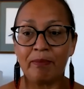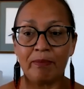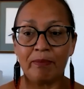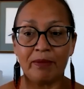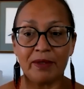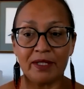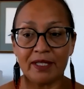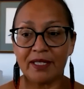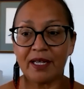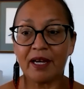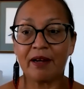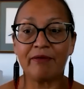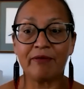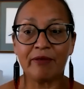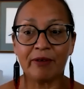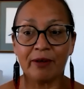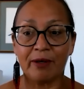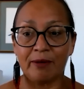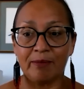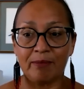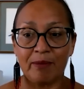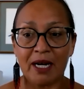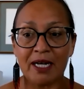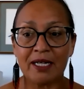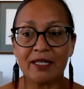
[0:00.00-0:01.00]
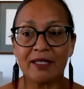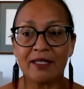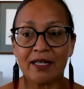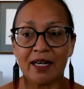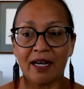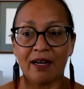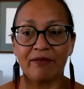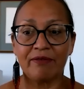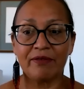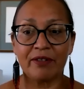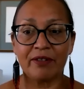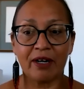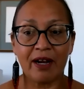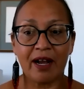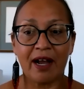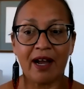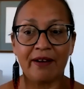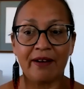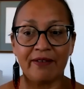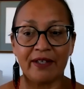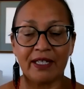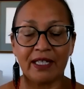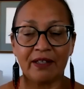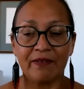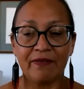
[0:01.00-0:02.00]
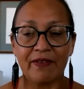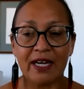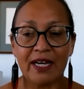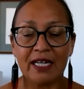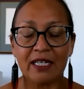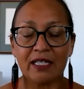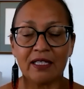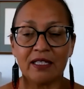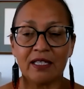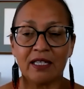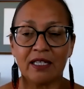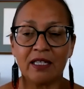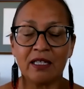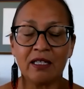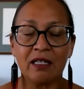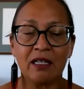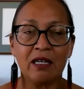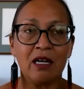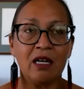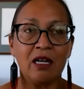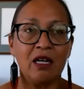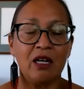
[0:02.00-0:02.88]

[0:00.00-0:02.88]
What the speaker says: several months after having the vaccine.